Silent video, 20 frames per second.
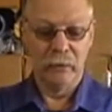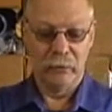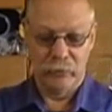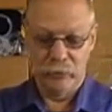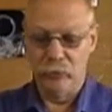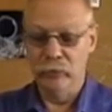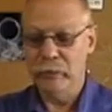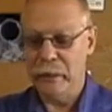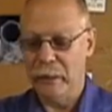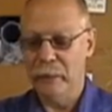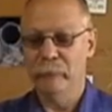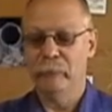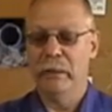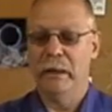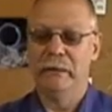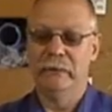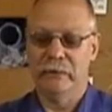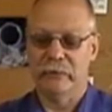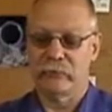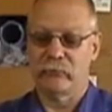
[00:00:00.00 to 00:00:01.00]
you can
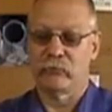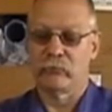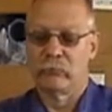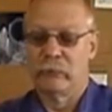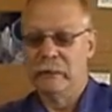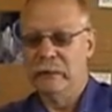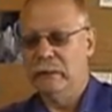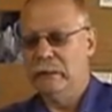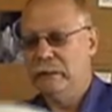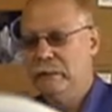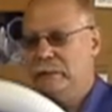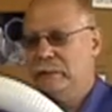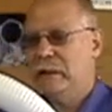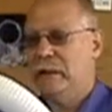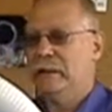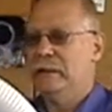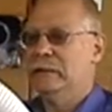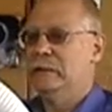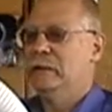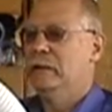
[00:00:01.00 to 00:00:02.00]
bend this really
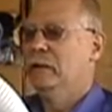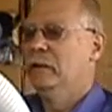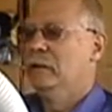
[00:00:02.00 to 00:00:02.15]
tight.